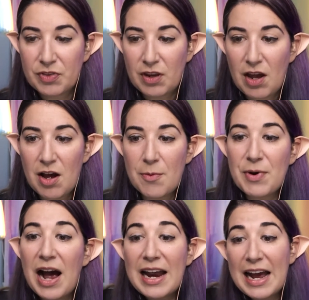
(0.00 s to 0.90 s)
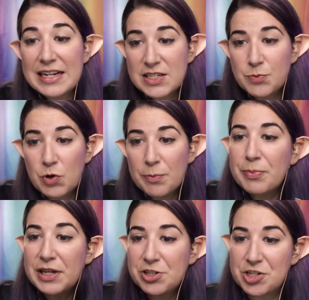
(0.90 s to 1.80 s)
I had some more
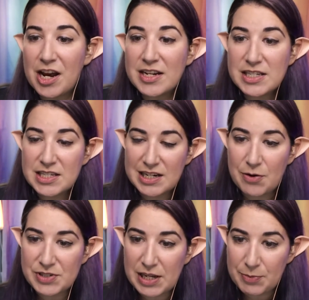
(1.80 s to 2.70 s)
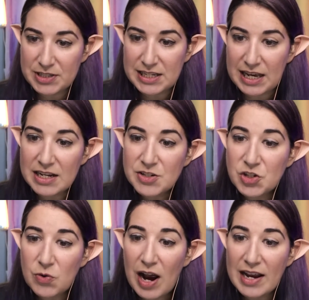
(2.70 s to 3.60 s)
beech nuts that I was able to get,
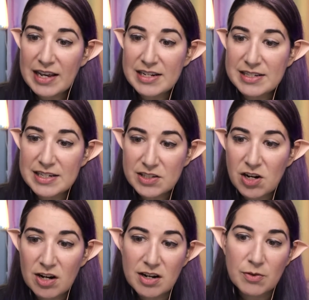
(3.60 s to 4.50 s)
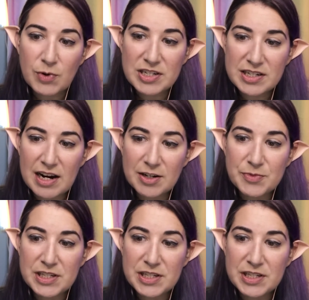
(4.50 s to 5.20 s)
so I can discard unwanted items,